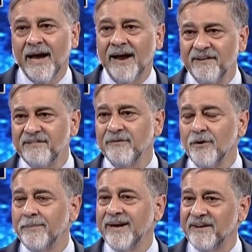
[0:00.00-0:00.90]
Energy
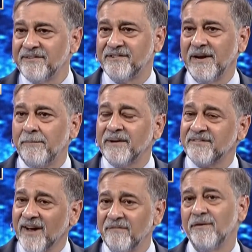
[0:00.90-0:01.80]
will be as cheap as
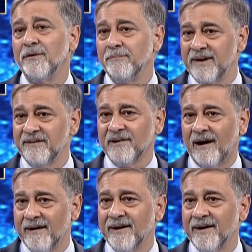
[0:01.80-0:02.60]
cell phone minutes are